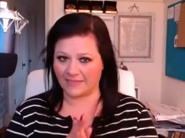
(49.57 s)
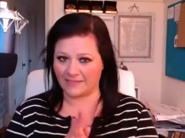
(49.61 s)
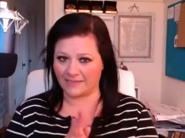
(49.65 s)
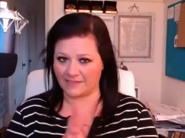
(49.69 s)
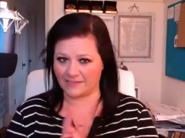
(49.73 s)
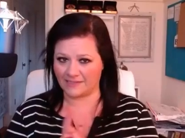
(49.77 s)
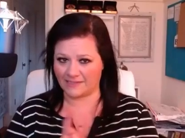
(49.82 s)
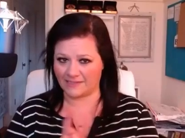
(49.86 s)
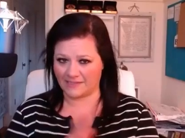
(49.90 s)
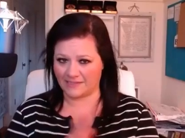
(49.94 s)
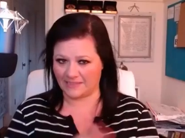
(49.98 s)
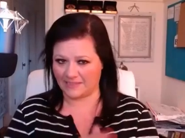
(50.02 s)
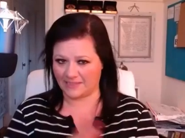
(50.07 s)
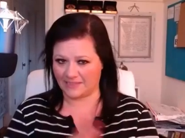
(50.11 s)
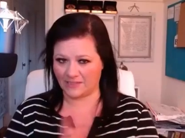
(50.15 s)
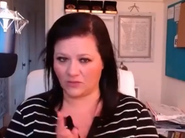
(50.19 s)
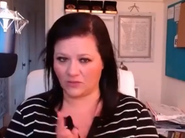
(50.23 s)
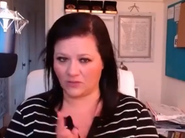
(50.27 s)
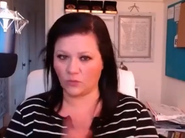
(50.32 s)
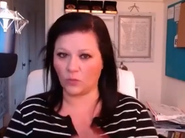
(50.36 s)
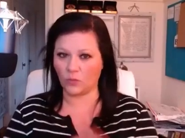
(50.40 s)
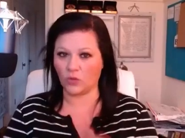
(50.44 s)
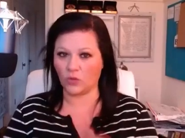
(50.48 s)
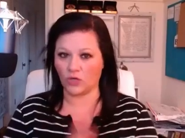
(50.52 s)
it's, it's in
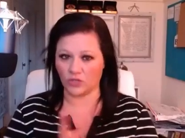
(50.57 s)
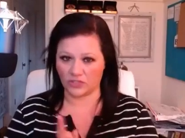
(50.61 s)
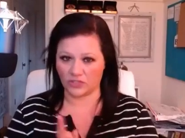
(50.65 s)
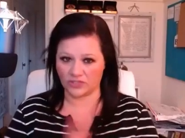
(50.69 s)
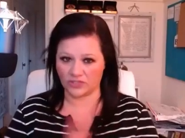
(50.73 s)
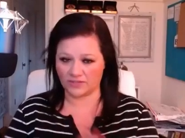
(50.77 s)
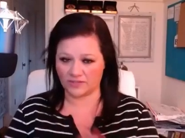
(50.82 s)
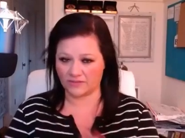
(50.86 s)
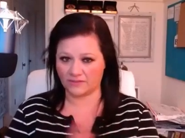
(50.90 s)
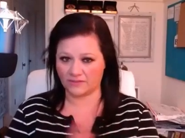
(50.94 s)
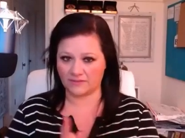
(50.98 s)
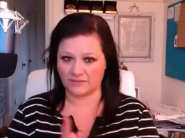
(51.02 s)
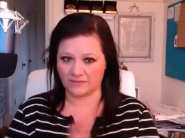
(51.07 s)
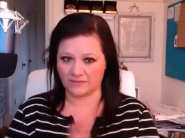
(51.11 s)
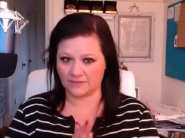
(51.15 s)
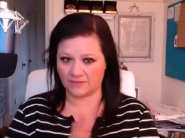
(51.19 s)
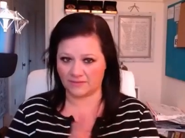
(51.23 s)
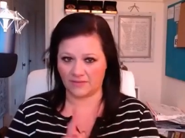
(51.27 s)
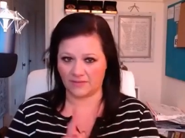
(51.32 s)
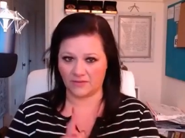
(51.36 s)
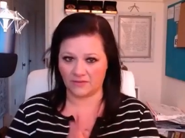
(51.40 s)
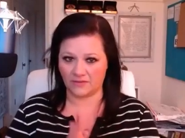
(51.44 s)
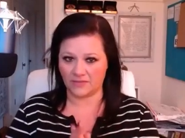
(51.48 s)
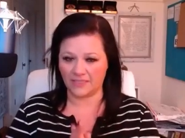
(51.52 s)
the works.
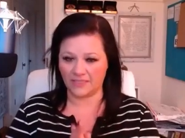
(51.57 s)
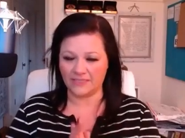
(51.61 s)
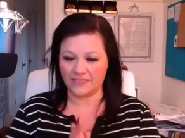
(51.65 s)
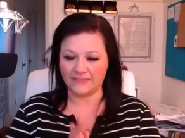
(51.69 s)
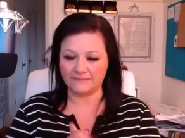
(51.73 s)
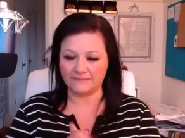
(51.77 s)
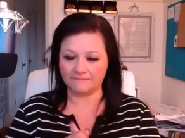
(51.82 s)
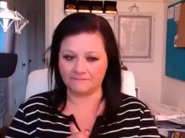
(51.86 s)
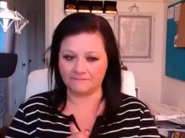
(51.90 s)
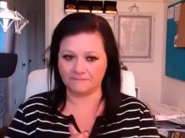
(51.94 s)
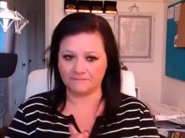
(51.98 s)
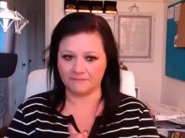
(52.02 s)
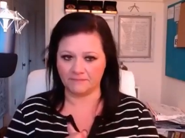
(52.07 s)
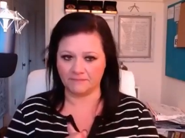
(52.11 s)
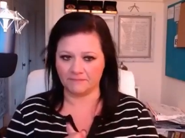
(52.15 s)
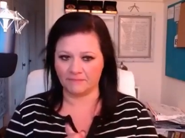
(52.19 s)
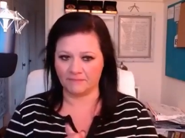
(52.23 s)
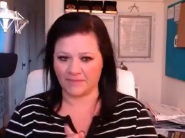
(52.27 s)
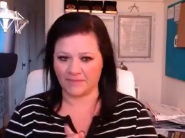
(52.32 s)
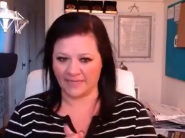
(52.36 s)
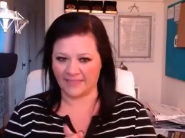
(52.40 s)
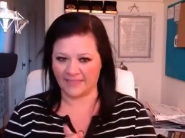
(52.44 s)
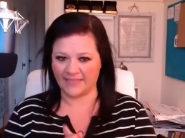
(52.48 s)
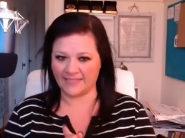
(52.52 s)
So,
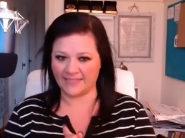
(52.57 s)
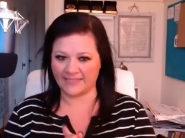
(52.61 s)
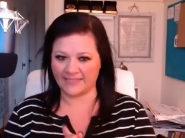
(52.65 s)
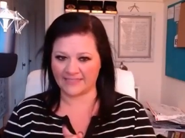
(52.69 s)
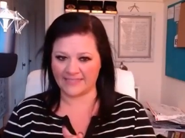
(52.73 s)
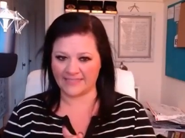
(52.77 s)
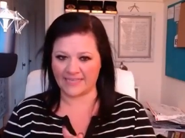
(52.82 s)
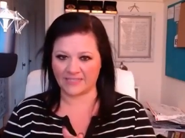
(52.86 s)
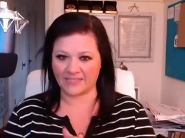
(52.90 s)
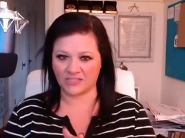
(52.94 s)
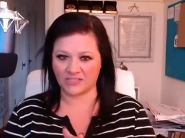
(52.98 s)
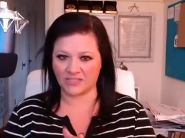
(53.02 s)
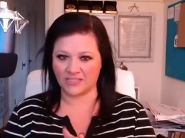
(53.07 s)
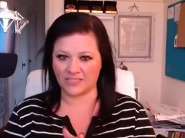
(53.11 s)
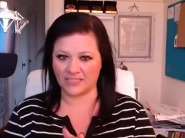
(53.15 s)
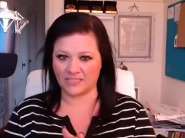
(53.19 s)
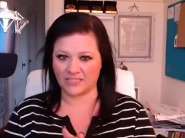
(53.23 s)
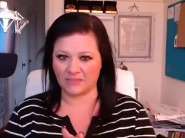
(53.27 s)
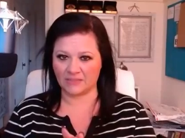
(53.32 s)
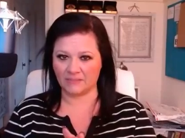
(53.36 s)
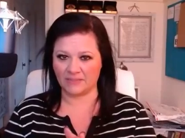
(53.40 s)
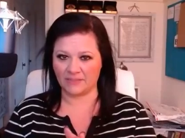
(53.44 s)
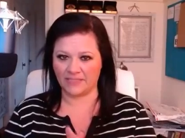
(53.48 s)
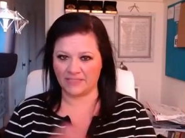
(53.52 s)
but I think it's actually
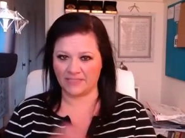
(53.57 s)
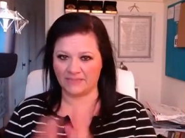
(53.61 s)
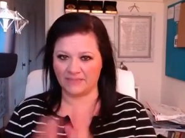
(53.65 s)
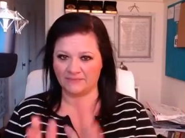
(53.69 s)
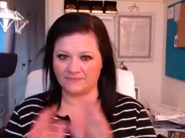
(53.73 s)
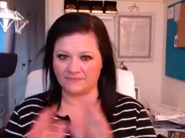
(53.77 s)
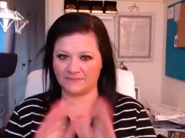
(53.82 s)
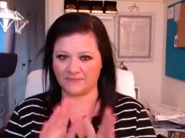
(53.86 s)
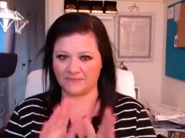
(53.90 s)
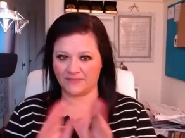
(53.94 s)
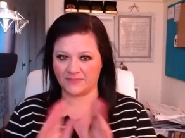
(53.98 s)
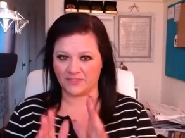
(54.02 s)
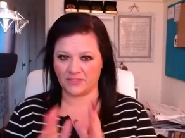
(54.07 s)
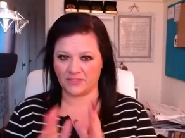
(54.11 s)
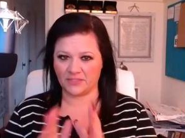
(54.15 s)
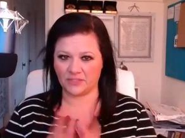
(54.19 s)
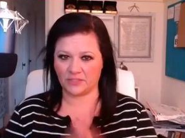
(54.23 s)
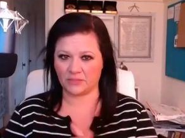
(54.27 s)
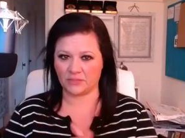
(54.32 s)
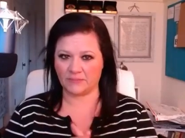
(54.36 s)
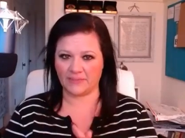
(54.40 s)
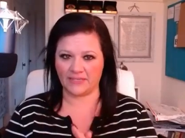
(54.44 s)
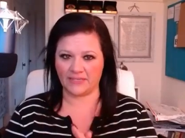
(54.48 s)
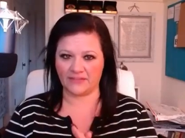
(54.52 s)
going to be the
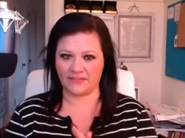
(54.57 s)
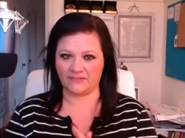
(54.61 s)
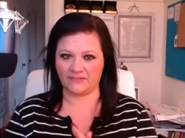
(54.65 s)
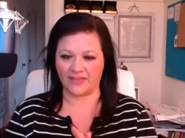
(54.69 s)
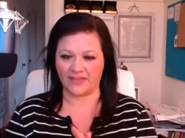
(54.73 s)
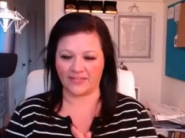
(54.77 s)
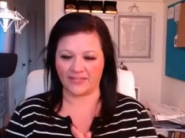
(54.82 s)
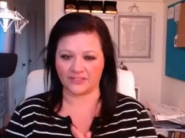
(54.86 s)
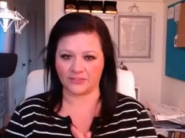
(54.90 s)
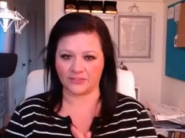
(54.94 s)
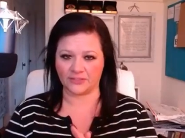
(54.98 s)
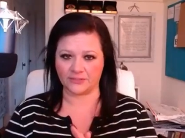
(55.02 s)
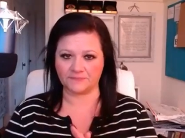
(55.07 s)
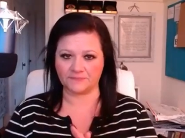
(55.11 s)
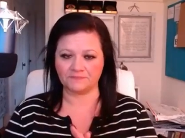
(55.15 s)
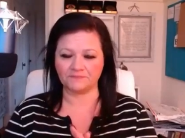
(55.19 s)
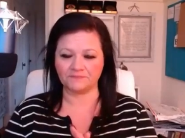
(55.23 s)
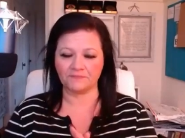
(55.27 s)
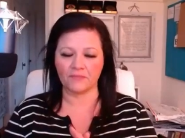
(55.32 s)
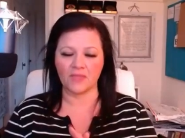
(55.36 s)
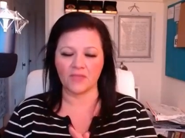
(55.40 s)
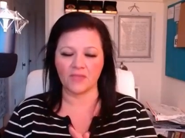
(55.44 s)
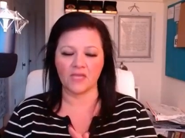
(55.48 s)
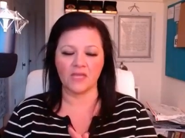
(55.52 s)
determining factor.
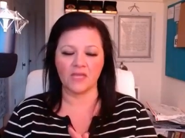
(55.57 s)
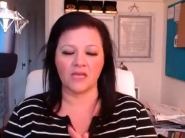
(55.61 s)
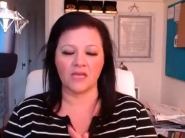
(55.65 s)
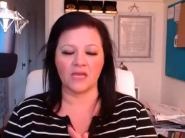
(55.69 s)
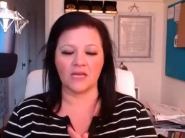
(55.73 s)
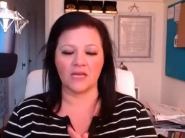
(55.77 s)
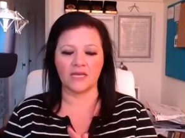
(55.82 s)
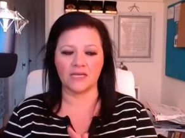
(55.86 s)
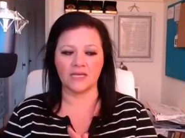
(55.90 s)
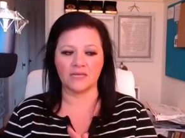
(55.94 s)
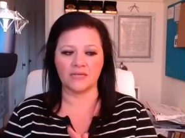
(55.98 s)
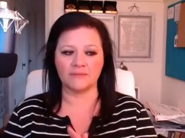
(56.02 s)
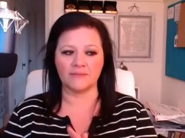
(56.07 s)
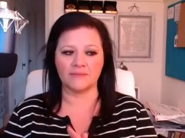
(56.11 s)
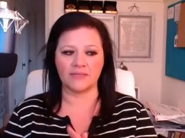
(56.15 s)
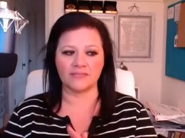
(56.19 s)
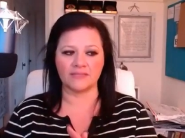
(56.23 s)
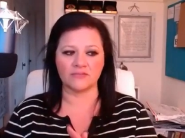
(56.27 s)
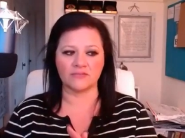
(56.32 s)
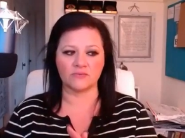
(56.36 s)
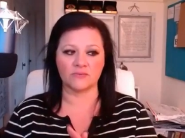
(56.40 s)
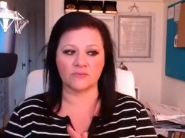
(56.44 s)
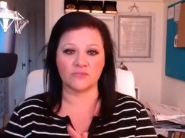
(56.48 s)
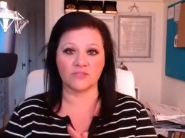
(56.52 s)
Um,
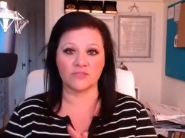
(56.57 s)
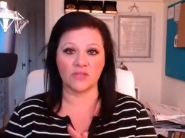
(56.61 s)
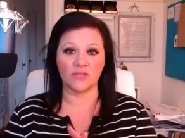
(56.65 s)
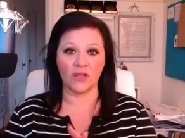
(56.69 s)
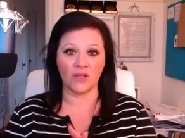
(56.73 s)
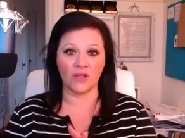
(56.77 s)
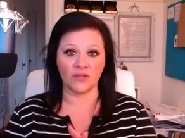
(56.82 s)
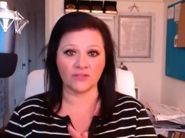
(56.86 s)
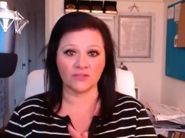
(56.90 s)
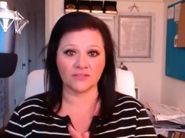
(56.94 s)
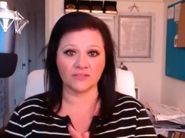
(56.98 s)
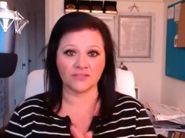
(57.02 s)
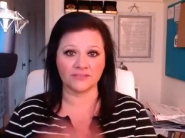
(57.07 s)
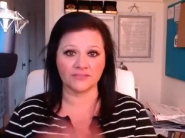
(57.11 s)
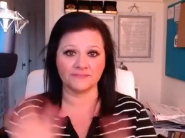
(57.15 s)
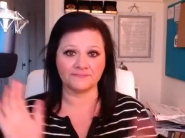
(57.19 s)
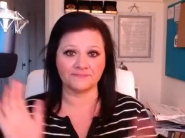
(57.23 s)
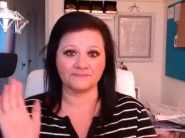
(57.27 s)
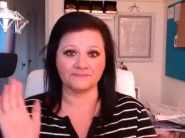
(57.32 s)
as a result,